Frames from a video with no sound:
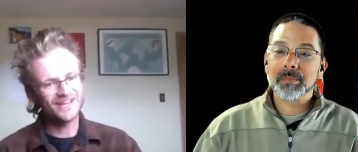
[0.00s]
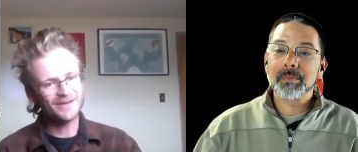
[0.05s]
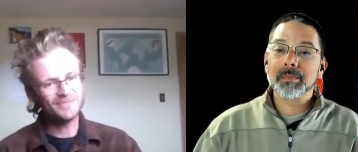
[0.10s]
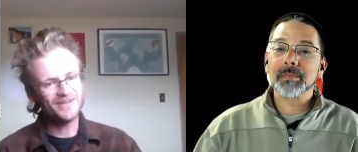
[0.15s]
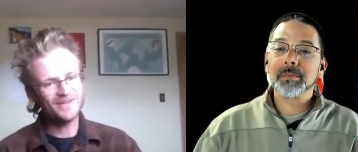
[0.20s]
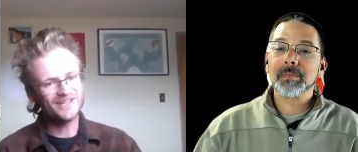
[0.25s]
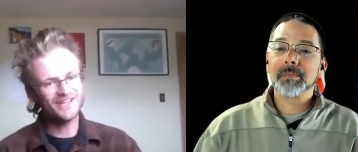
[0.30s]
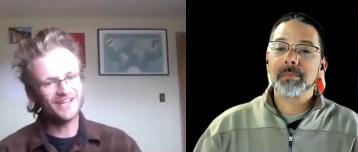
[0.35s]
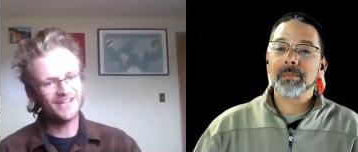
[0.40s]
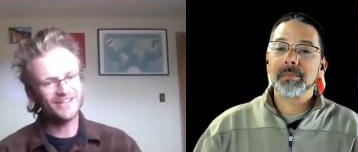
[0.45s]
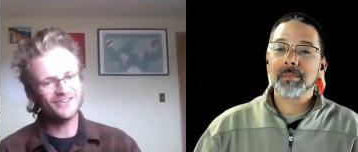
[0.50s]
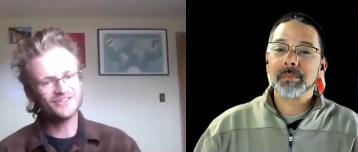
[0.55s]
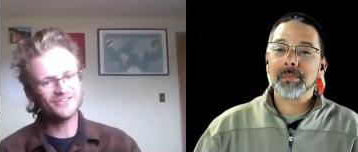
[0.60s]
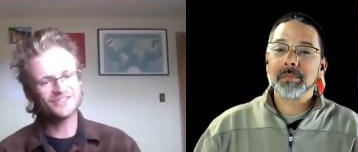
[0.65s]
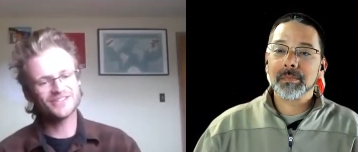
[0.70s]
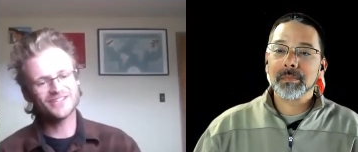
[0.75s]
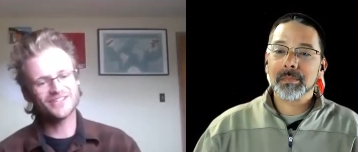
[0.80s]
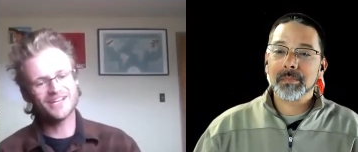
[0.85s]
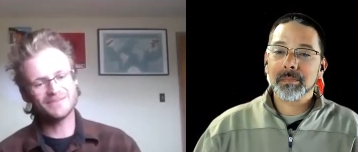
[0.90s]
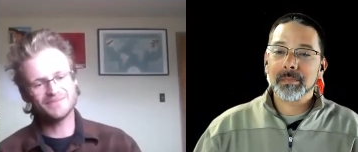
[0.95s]
Speaker 1: I mean, there's
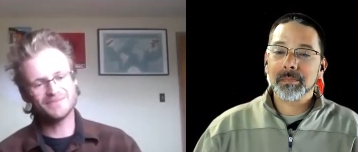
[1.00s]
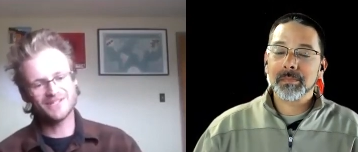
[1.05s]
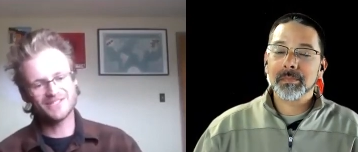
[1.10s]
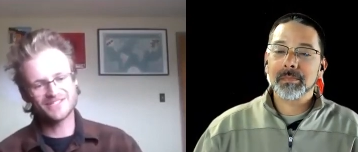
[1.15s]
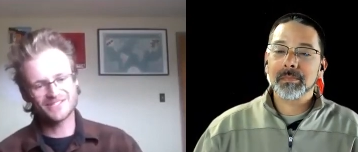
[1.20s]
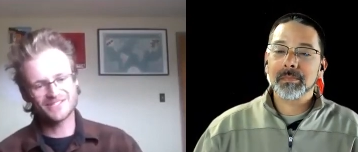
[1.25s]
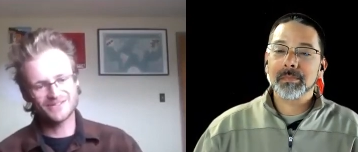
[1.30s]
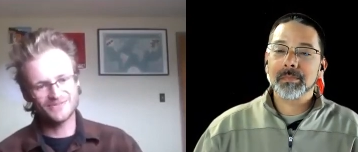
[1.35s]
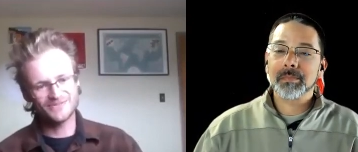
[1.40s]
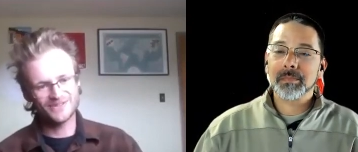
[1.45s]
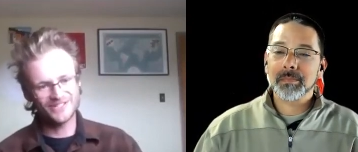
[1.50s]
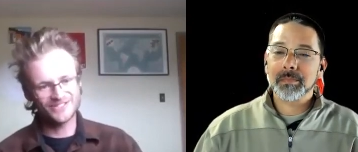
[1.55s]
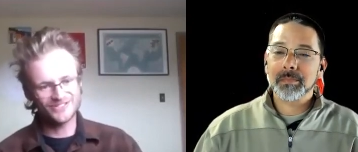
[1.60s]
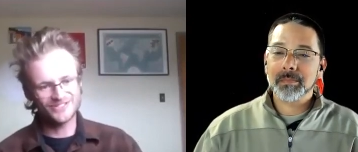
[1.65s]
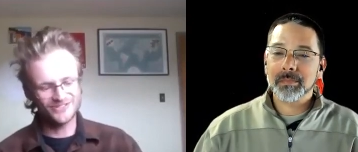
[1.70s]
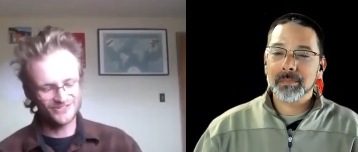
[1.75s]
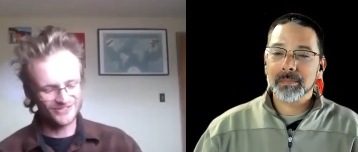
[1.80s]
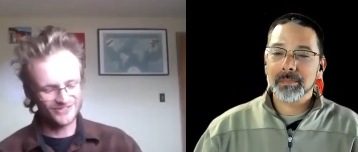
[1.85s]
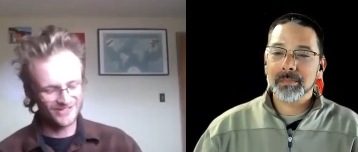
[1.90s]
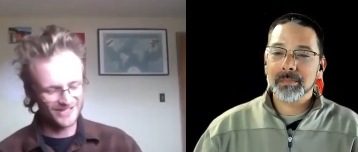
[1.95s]
a lot of places I want to
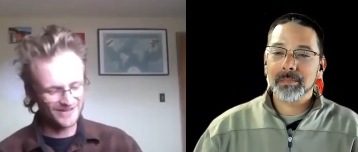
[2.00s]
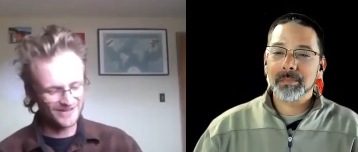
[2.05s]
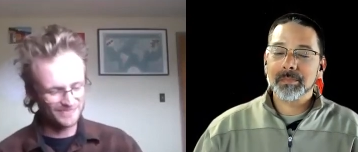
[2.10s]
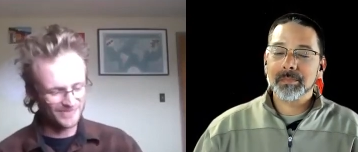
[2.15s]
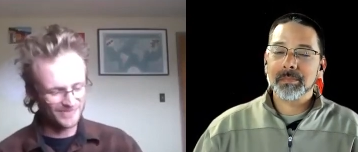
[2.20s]
choose, right?